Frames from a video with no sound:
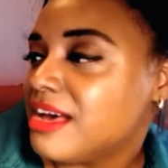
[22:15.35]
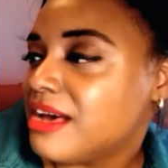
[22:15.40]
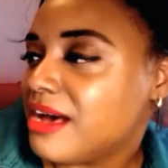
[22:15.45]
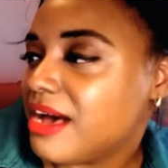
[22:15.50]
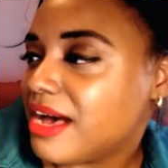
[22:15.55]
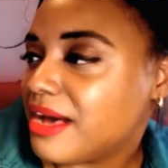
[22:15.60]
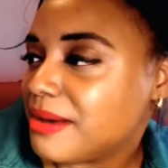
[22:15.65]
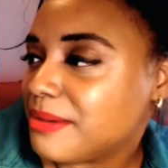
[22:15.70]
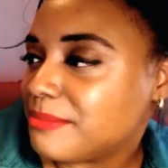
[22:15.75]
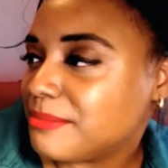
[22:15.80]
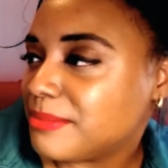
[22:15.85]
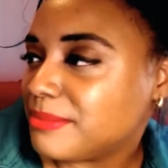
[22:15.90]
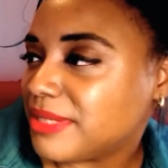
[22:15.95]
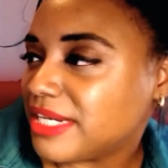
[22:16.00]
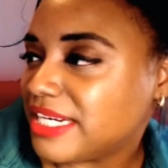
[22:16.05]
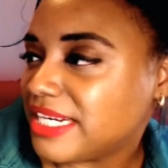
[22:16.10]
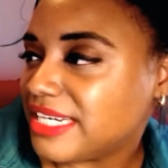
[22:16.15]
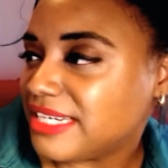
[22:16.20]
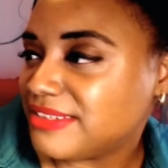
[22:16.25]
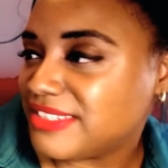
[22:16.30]

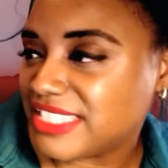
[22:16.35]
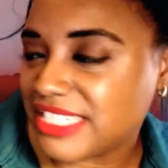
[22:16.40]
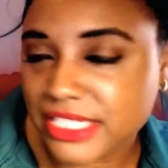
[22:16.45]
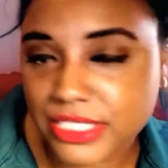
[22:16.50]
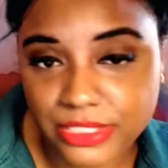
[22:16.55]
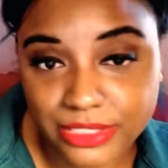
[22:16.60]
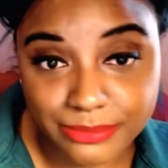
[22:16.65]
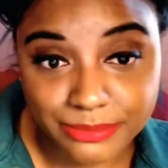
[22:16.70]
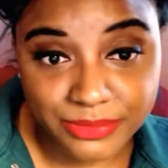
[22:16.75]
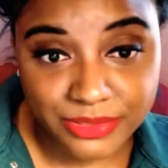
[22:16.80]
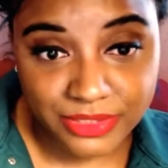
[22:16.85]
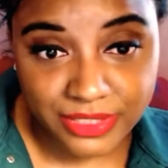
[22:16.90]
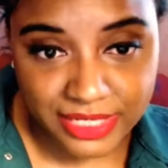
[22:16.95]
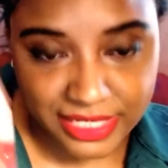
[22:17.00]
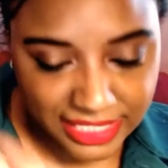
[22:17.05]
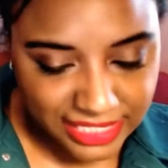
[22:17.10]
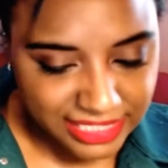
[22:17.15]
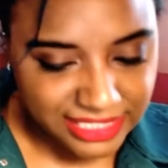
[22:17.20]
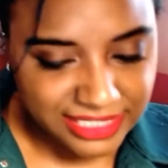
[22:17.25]
But it's a lip gloss.